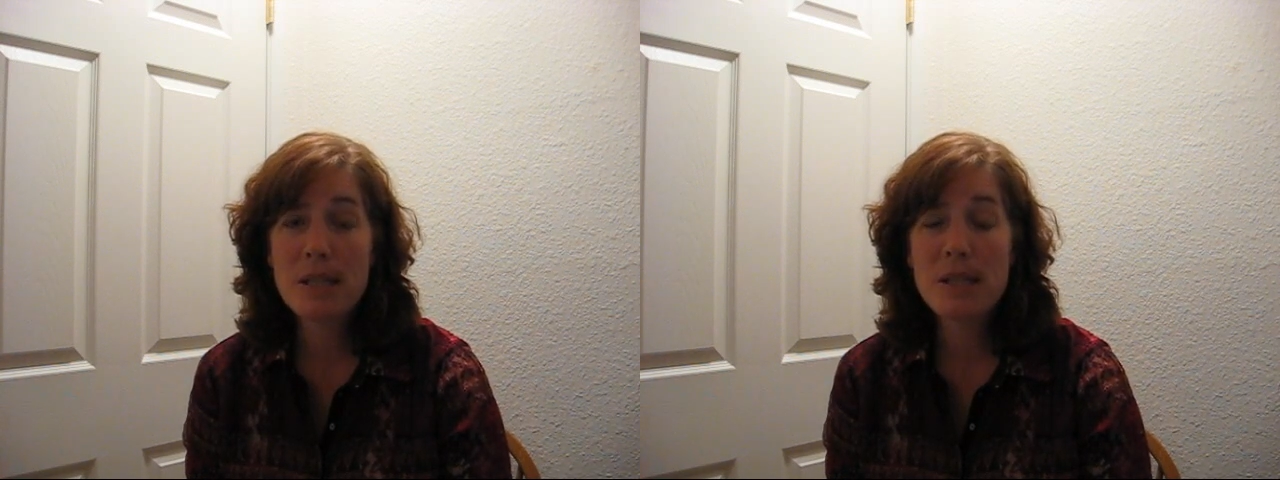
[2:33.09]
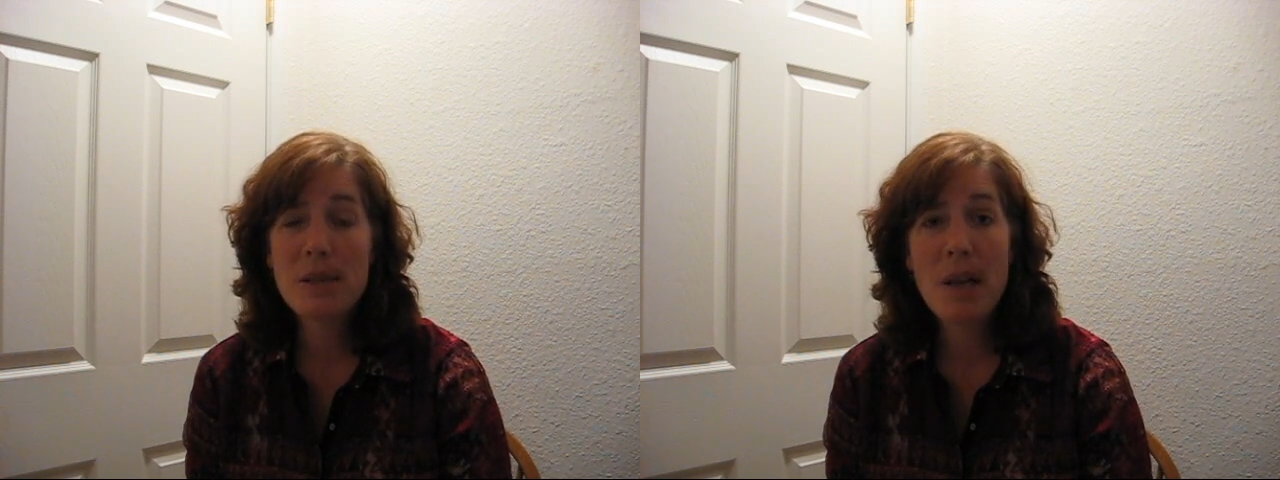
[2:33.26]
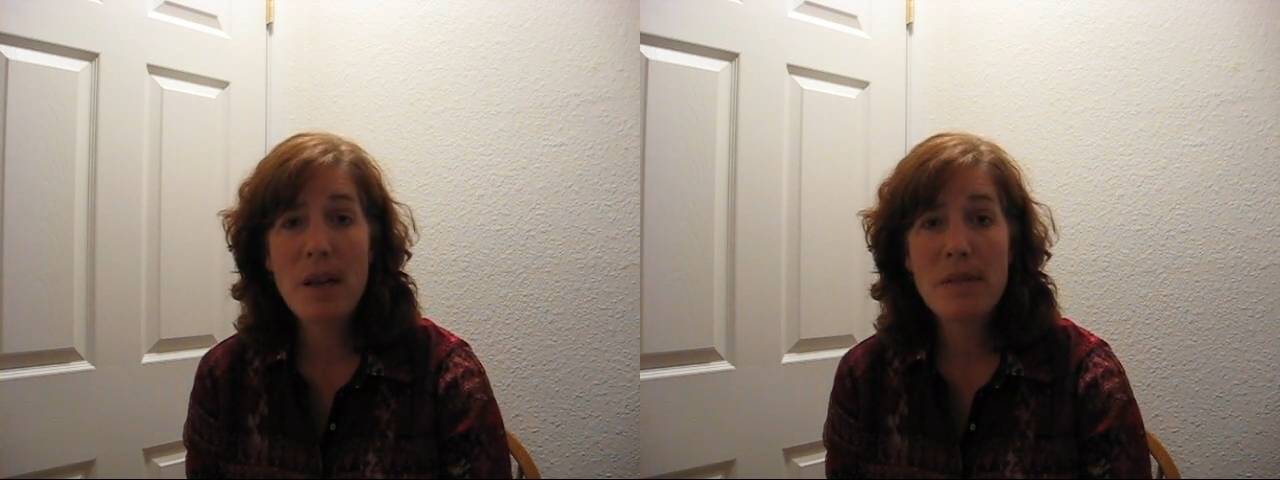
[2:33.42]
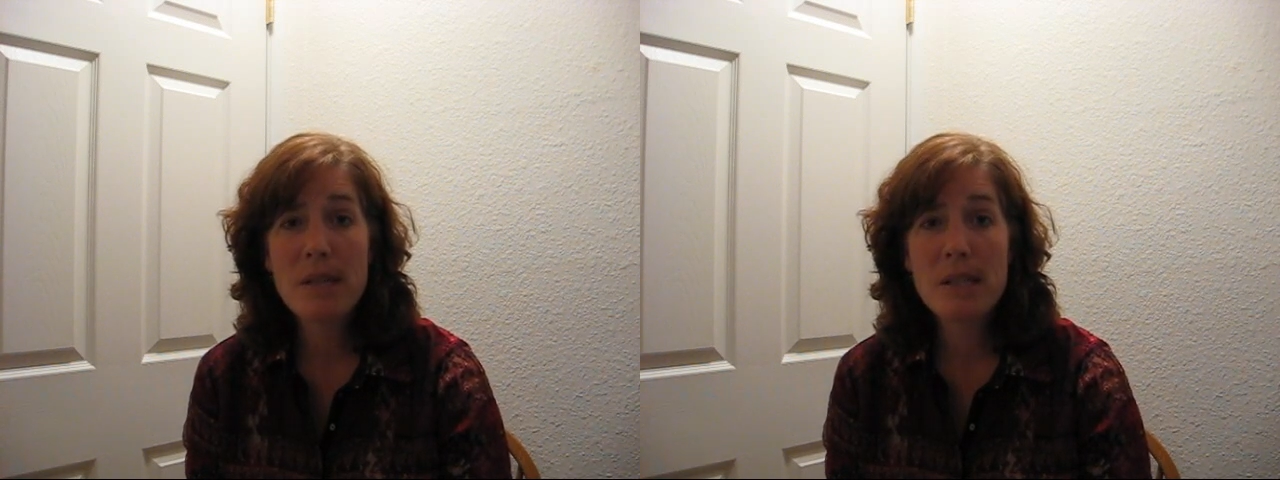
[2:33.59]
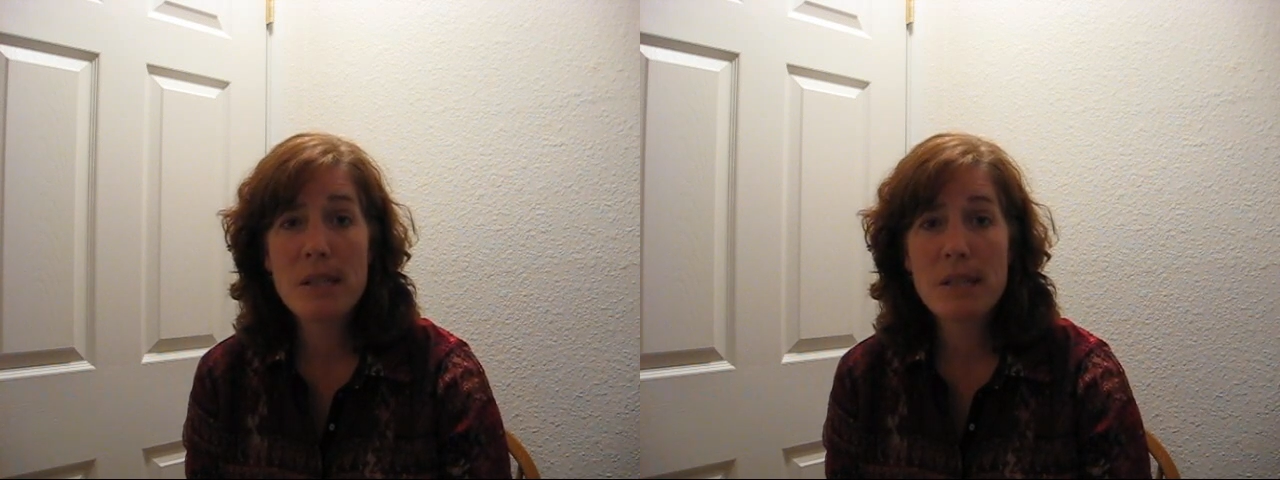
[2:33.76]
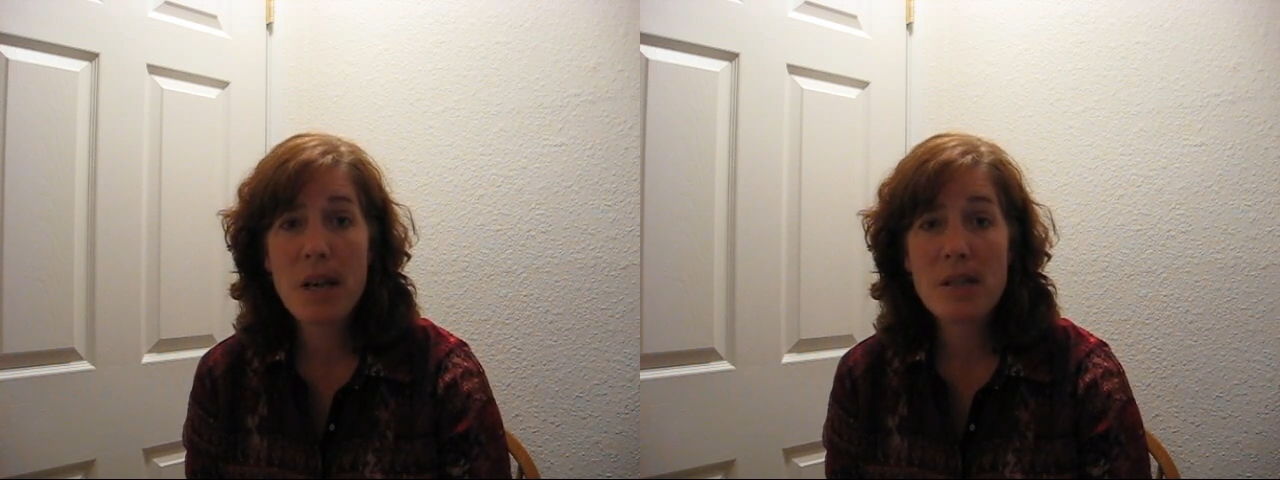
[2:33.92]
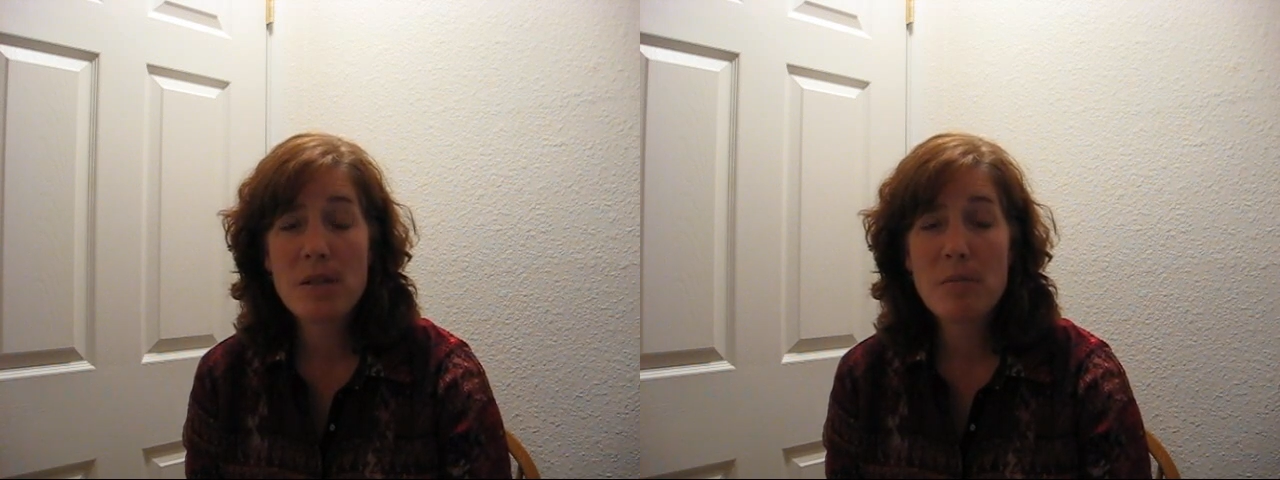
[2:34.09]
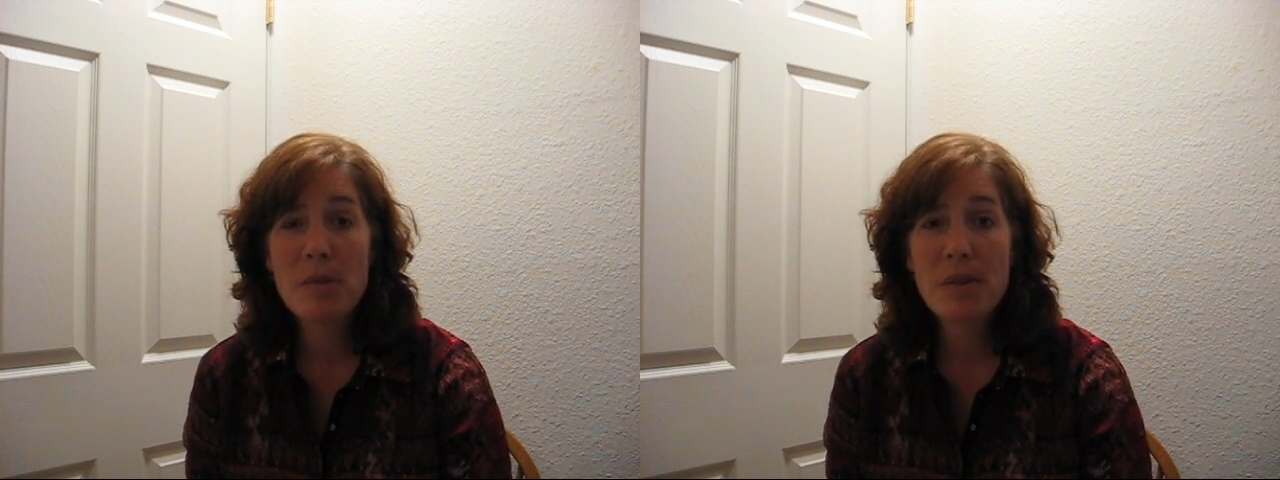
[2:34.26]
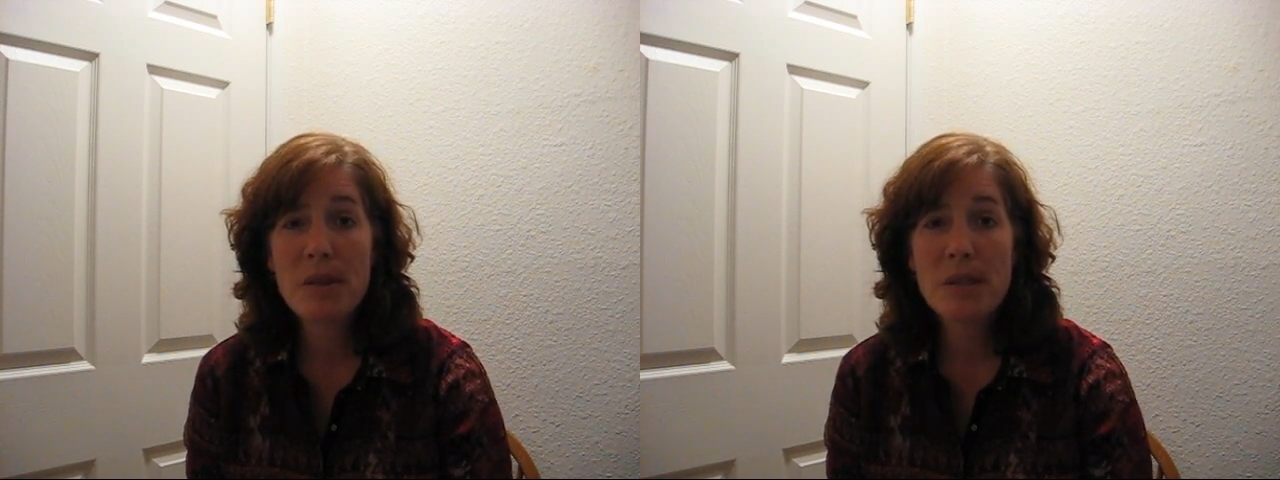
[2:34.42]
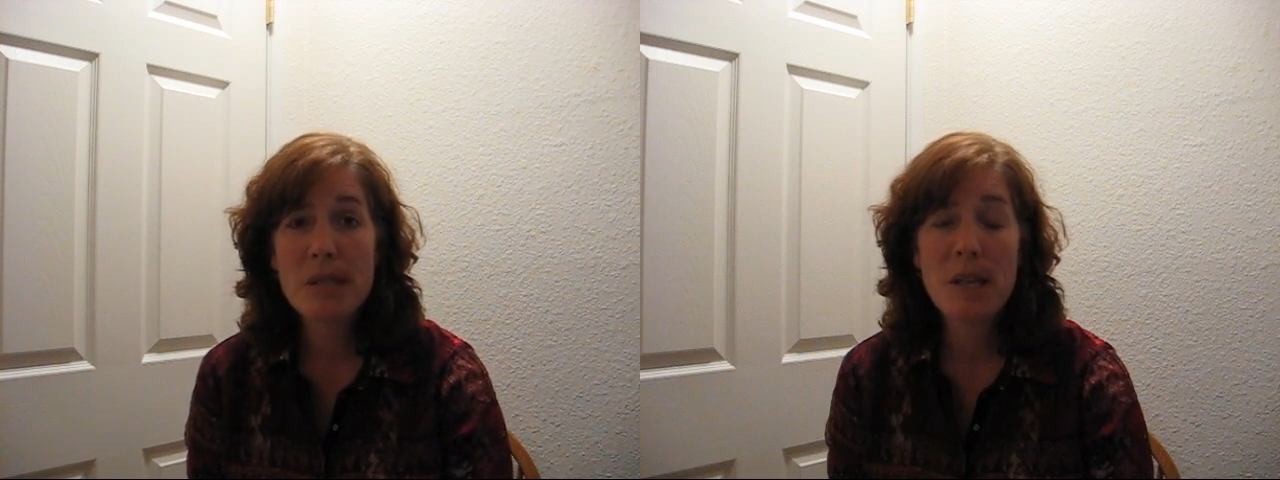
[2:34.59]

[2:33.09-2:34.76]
that we have on the discussion boards.